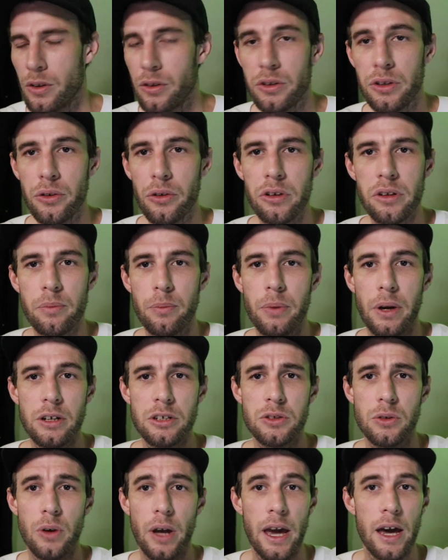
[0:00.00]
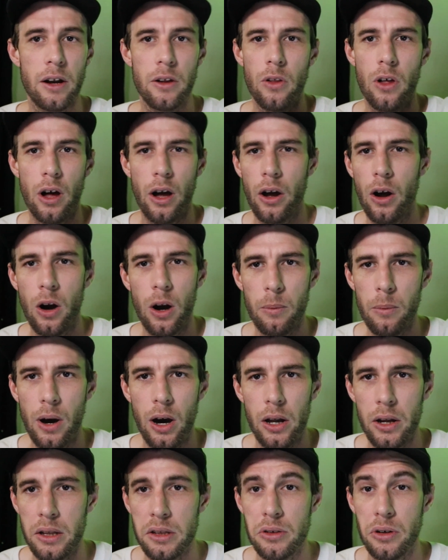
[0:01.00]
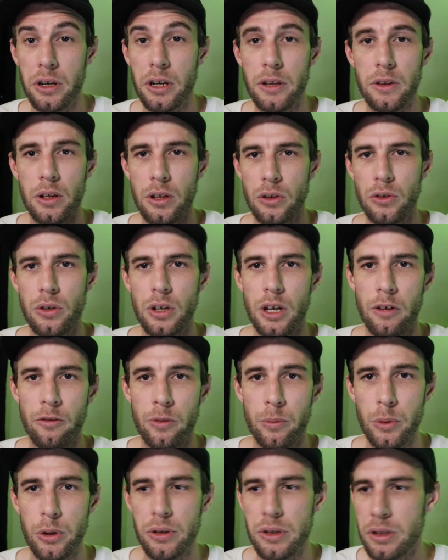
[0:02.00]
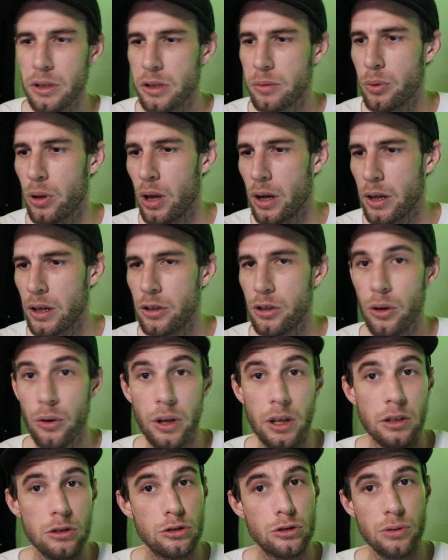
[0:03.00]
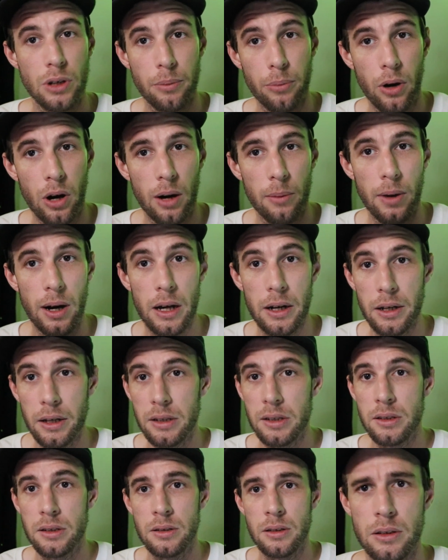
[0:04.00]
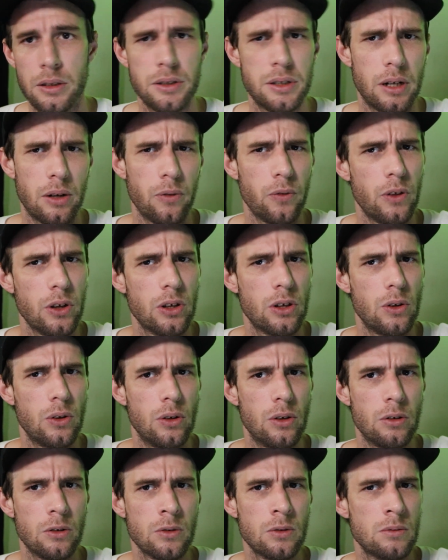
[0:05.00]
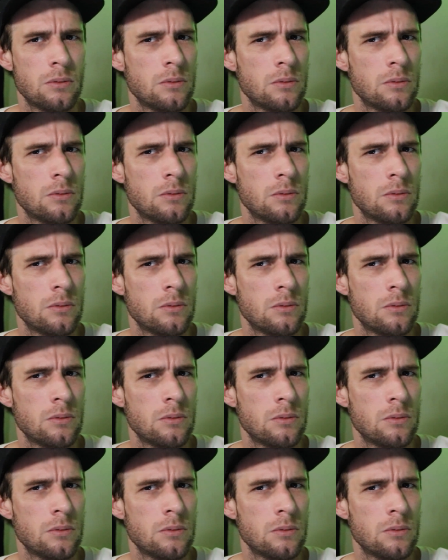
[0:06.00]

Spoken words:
There's no special analog harmonics or anything you get from using this plugin. You don't get Drip harmonics, at least I don't think you do.